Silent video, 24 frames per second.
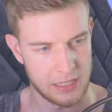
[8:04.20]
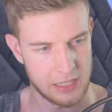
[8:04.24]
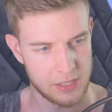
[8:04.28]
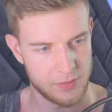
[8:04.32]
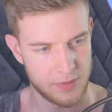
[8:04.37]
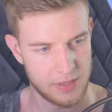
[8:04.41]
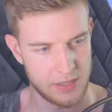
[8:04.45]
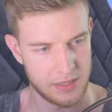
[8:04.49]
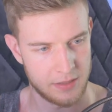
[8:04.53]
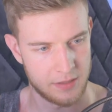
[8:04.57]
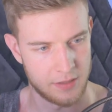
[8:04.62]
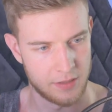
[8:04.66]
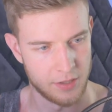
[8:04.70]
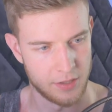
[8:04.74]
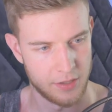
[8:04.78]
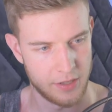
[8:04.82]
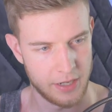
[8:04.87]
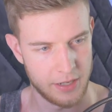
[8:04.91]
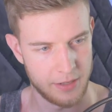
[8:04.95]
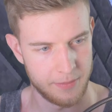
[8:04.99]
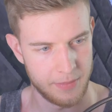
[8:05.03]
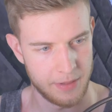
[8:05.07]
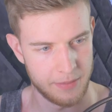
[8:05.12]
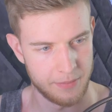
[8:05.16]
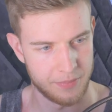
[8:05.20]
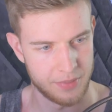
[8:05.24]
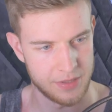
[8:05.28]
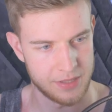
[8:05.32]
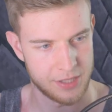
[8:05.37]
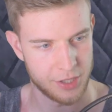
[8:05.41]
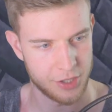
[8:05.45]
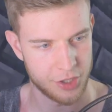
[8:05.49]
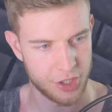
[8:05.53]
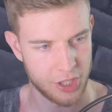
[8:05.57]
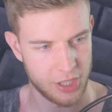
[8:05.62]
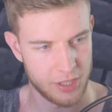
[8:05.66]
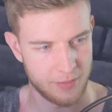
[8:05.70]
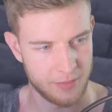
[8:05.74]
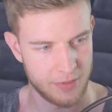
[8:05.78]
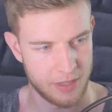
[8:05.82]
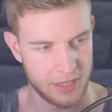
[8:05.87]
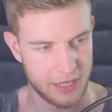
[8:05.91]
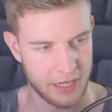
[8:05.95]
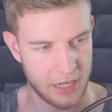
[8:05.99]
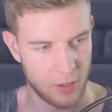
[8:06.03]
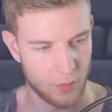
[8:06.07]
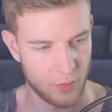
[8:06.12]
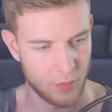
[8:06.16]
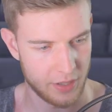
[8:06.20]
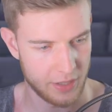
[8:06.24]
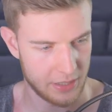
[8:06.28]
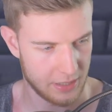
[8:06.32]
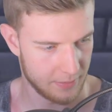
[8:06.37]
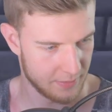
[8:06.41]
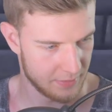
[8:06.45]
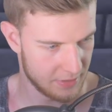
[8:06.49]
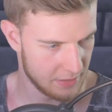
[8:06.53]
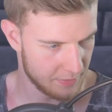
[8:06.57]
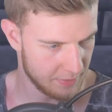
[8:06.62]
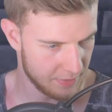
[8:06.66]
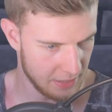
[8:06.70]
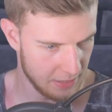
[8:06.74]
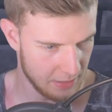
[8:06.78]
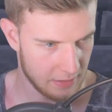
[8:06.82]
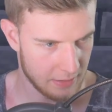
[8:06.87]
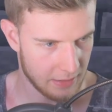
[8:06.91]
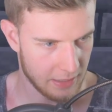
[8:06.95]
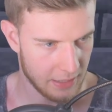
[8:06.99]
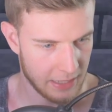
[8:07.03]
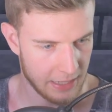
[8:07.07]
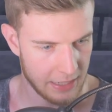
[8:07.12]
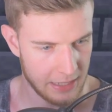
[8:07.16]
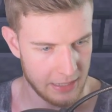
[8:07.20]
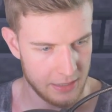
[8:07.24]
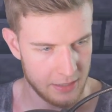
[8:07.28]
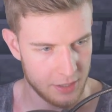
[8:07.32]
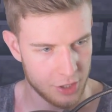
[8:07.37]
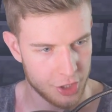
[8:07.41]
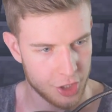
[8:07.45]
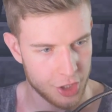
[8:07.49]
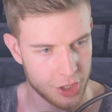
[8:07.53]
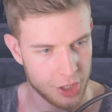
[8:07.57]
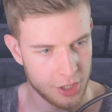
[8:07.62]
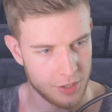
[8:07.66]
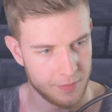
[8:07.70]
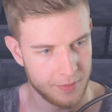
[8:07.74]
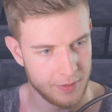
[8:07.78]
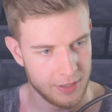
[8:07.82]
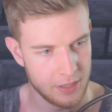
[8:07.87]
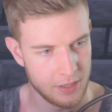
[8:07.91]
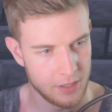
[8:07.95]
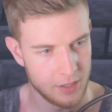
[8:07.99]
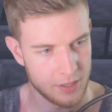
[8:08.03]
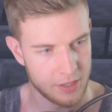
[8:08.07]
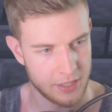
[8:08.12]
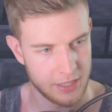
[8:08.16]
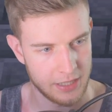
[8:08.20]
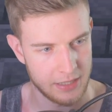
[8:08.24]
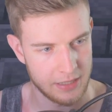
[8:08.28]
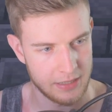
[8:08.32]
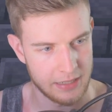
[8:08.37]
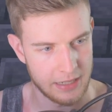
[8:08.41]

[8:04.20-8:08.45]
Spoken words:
I just wanna turn him and position him like I want him to be. The head should be looking